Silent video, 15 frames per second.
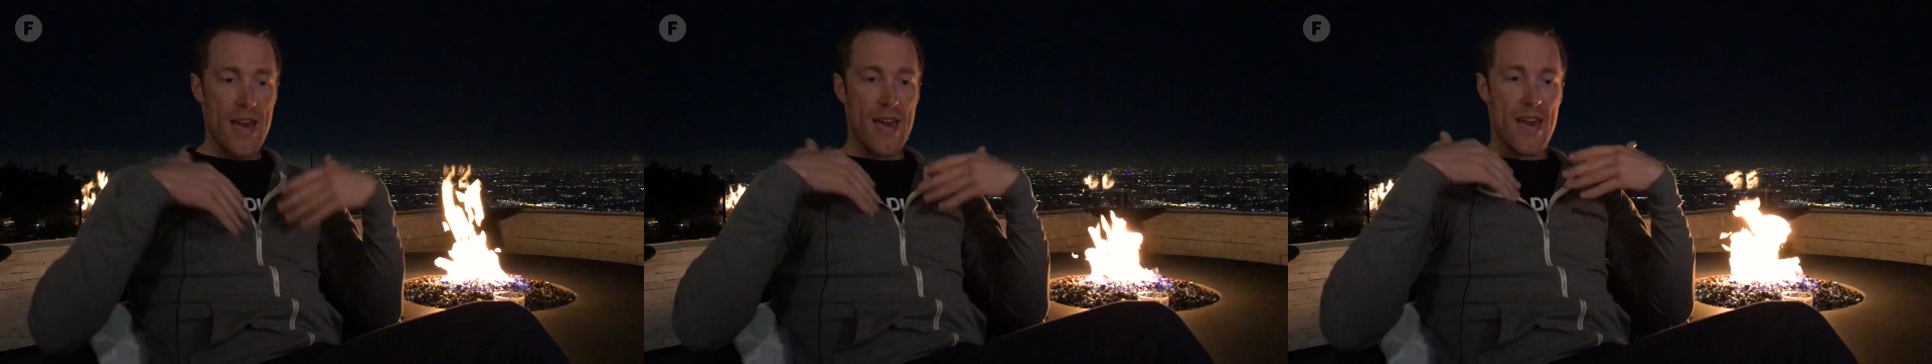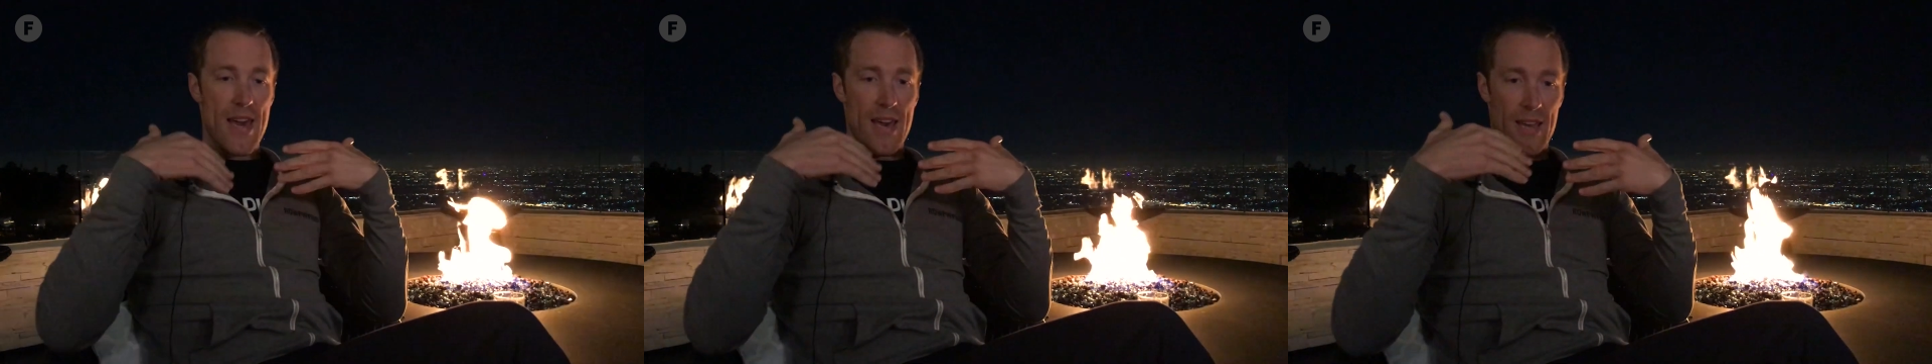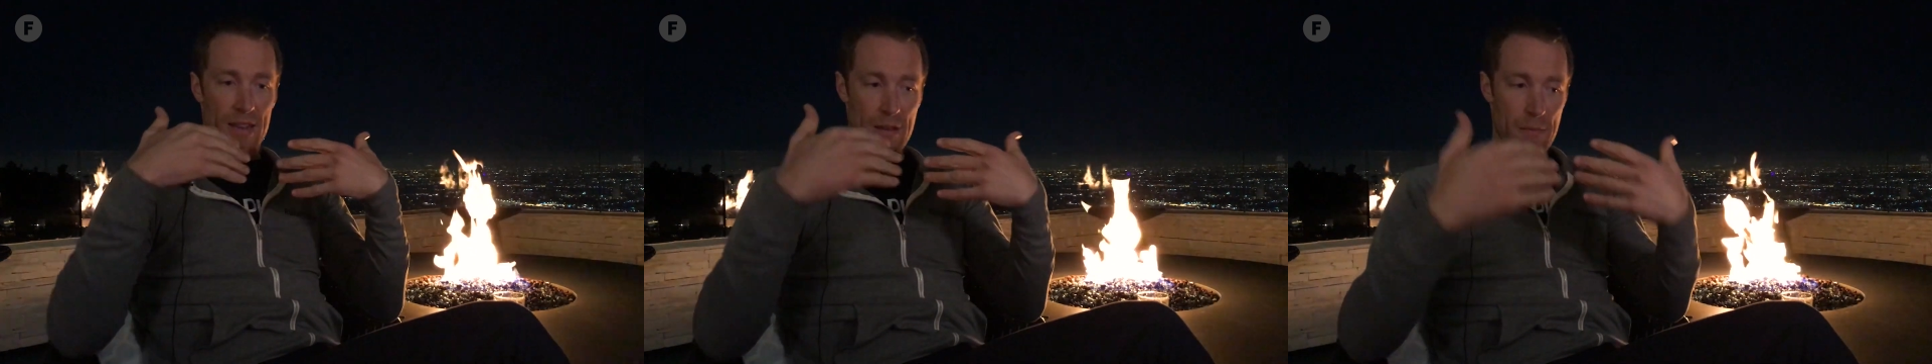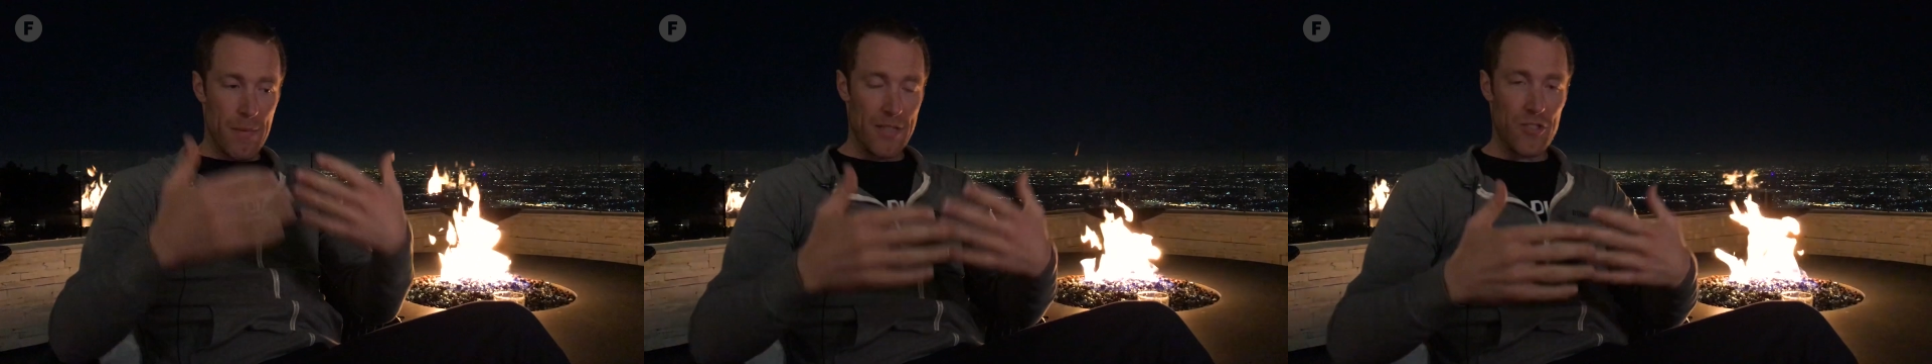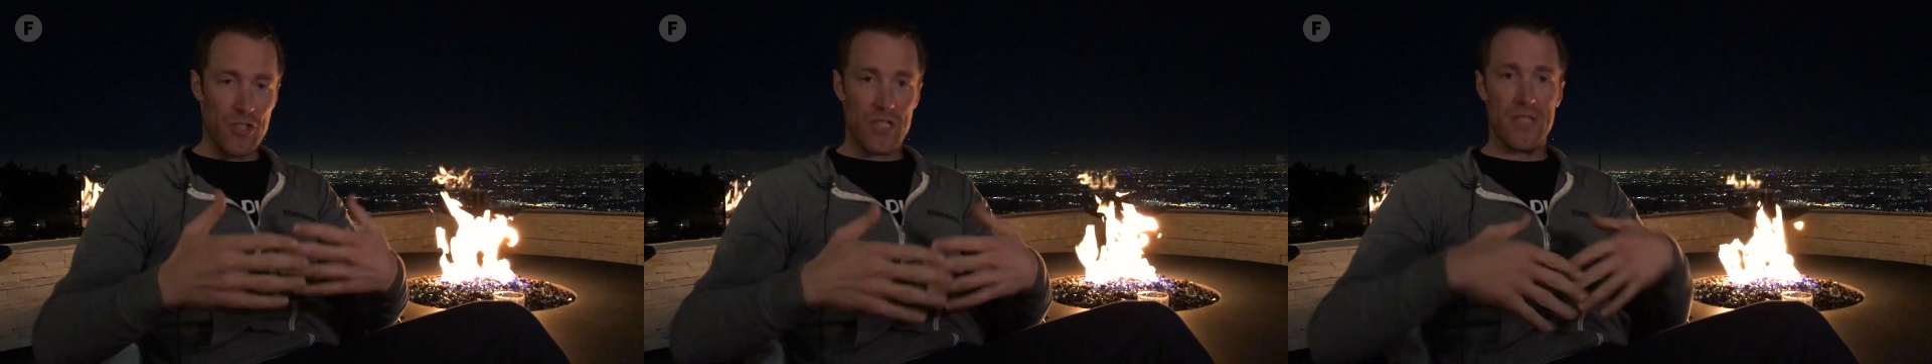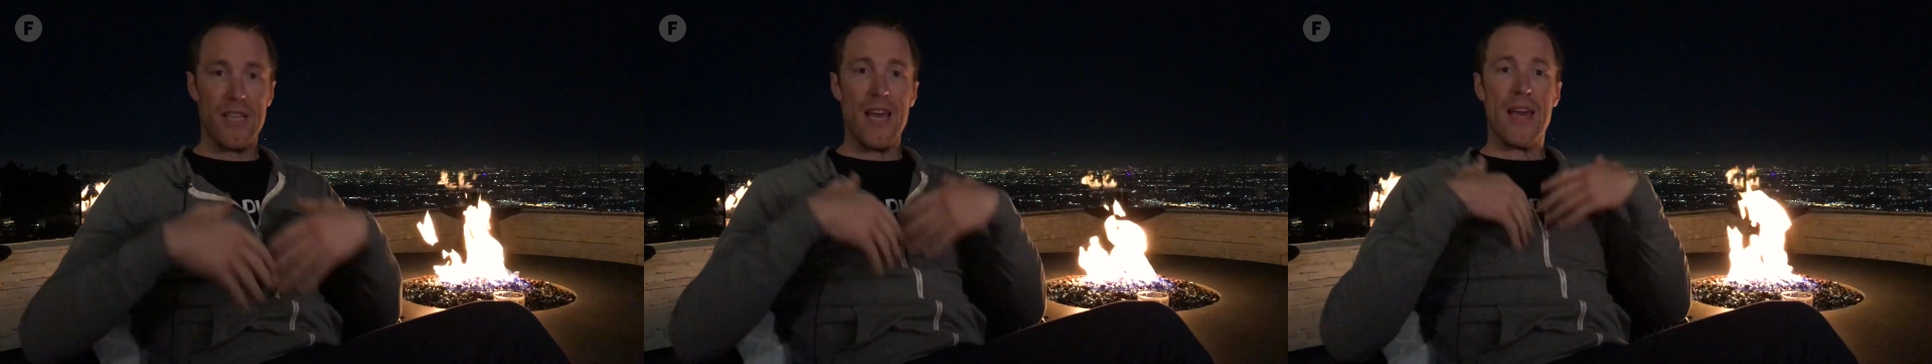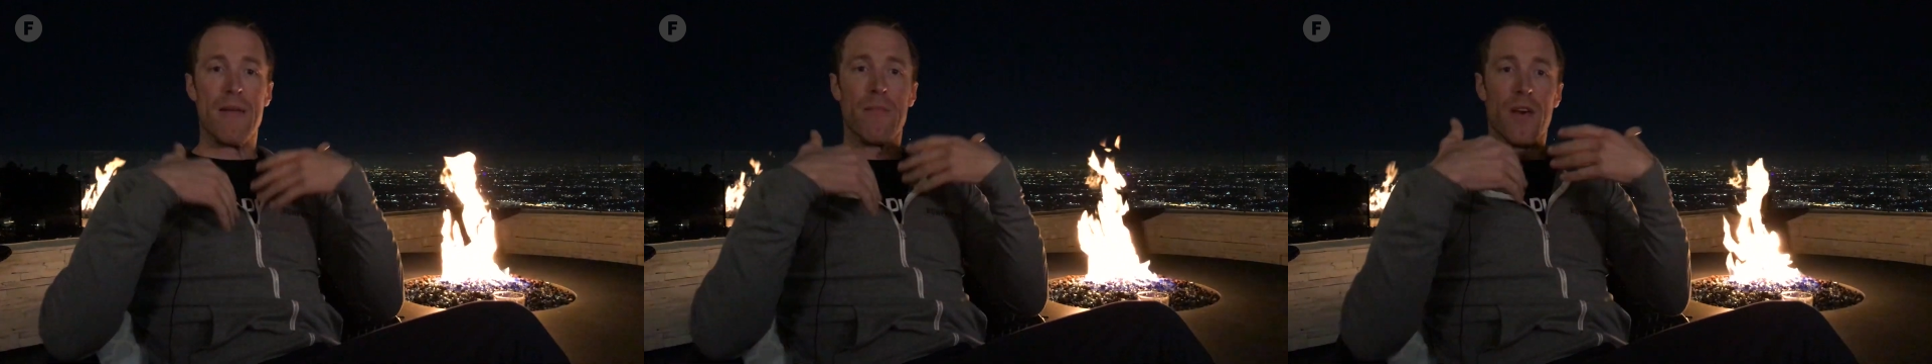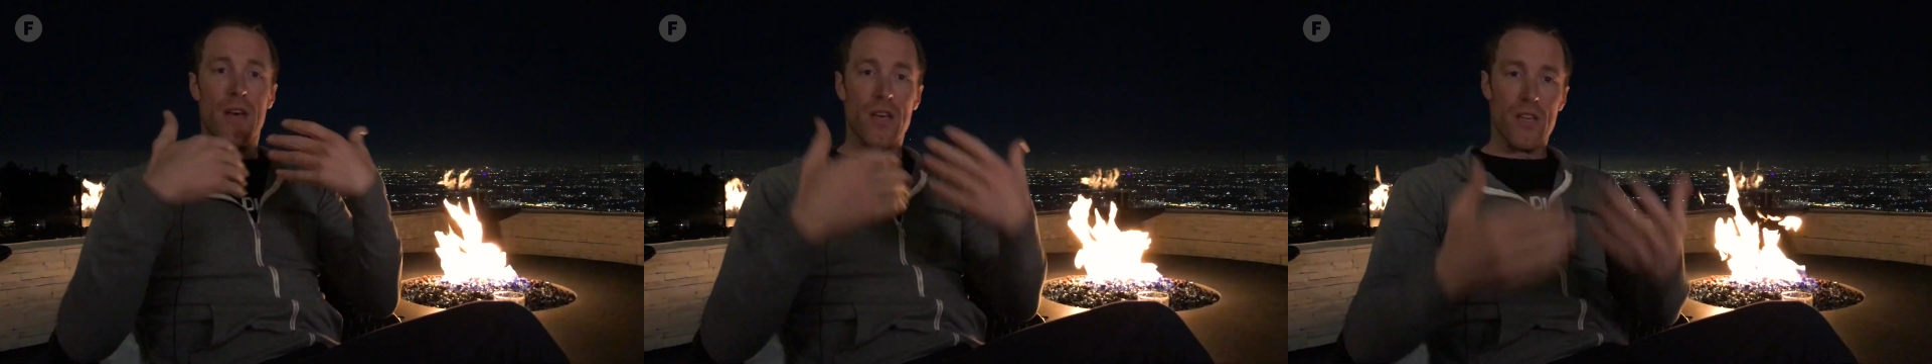And much the
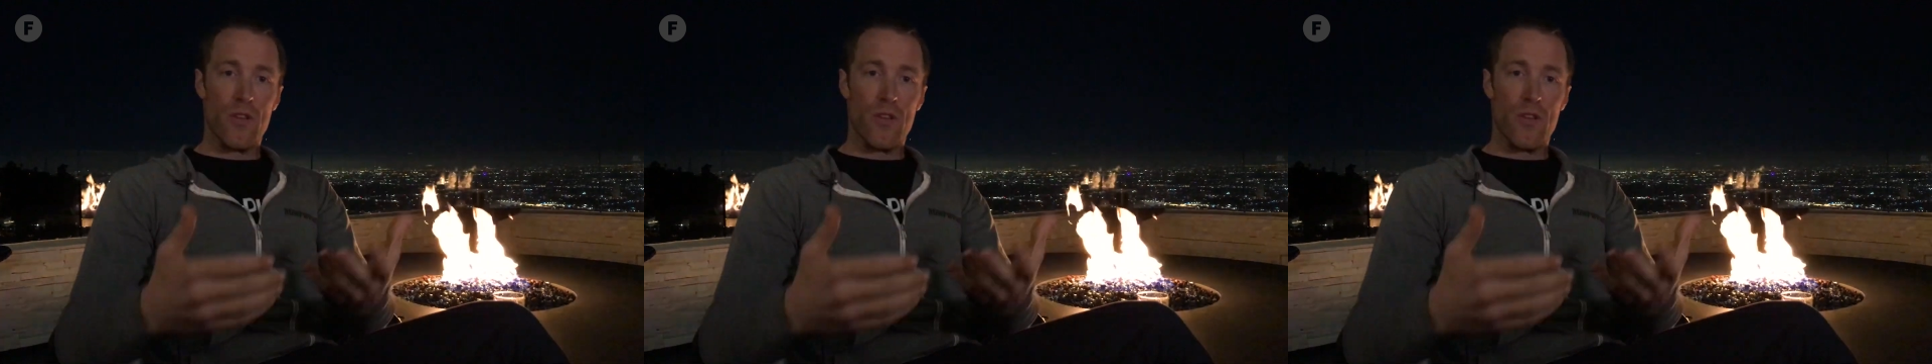same,